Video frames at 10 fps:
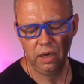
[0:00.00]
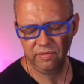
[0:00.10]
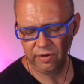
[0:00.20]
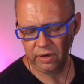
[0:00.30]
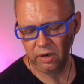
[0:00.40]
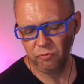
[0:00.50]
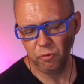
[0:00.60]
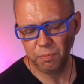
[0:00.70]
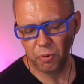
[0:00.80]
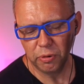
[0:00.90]
And finally,
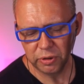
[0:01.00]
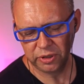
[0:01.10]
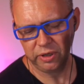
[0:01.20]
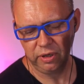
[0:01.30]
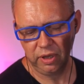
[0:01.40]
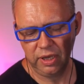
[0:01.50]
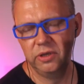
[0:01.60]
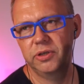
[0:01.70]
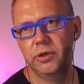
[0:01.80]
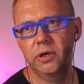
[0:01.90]
reporting
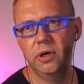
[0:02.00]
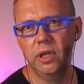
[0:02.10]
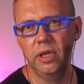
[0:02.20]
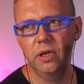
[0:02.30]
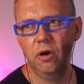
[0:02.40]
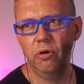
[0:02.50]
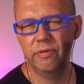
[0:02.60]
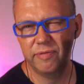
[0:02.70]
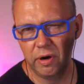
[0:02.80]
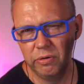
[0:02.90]
internally
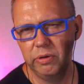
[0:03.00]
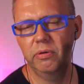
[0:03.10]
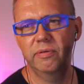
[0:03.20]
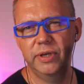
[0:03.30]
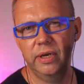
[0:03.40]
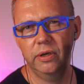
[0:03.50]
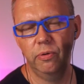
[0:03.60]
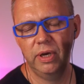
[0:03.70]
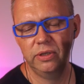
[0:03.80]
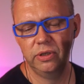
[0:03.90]
on the value of
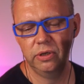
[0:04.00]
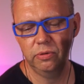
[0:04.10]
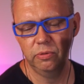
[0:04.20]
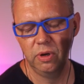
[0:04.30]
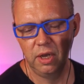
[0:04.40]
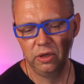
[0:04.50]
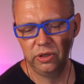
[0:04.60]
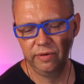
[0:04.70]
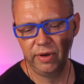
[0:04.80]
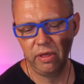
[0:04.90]
technical SEO.
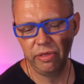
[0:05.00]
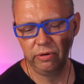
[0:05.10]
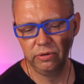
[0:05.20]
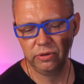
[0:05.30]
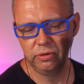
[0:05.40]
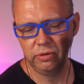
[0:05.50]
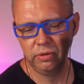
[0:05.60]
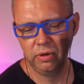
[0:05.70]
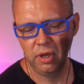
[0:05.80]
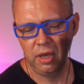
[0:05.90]
Do you have any thoughts
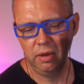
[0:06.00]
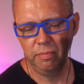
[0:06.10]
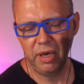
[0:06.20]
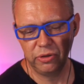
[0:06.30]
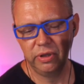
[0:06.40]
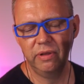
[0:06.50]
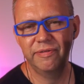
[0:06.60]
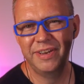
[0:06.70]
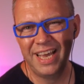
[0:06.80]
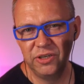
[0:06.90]
on measuring the
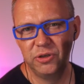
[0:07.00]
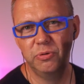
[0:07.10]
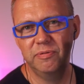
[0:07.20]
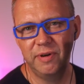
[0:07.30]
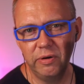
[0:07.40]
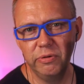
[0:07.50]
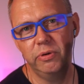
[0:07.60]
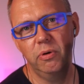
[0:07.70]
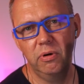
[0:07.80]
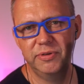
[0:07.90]
financial
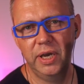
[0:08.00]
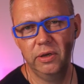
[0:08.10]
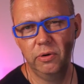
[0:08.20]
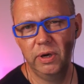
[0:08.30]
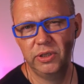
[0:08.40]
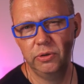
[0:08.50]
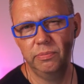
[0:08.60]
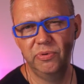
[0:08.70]
value of technical SEO